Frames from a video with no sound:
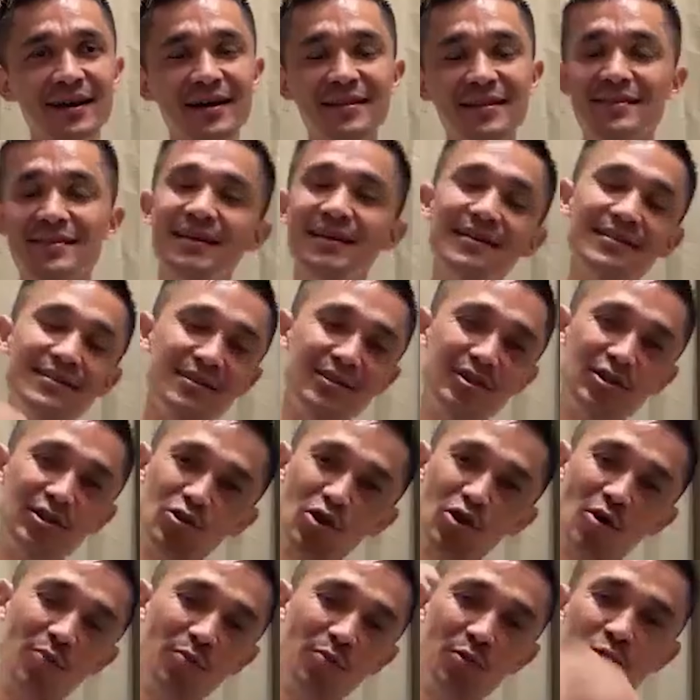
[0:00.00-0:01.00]
I think at the
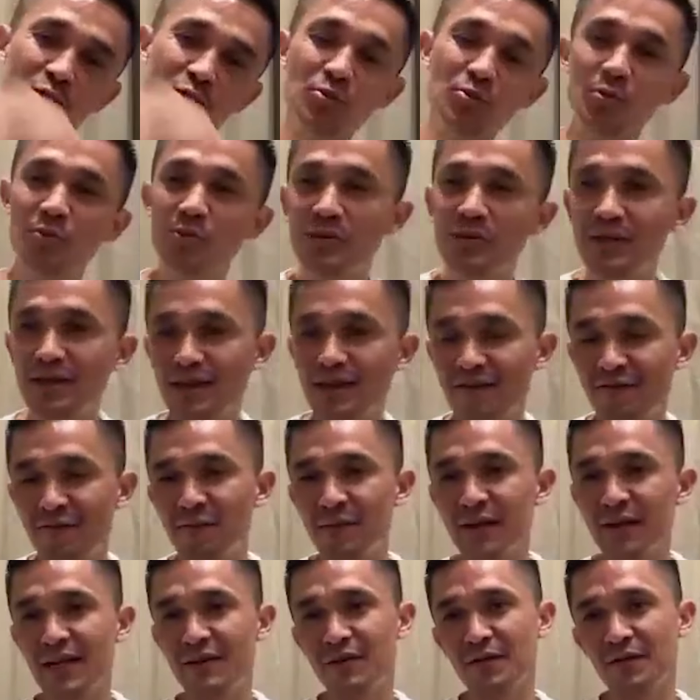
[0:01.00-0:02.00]
topmost would be that
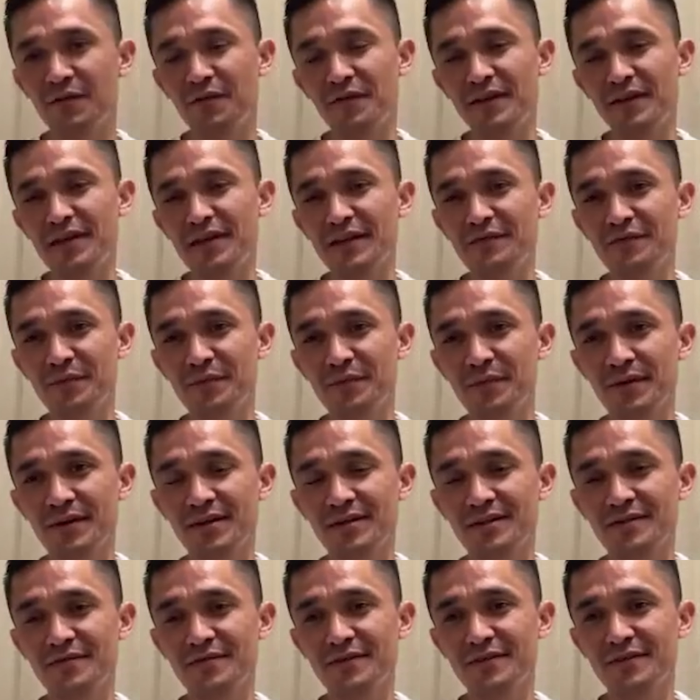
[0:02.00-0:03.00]
I've played 150 games for my
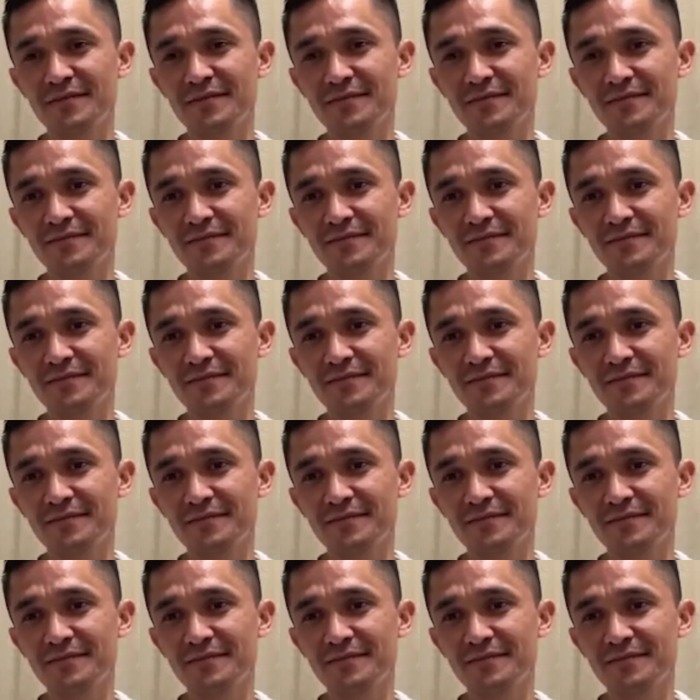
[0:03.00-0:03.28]
country.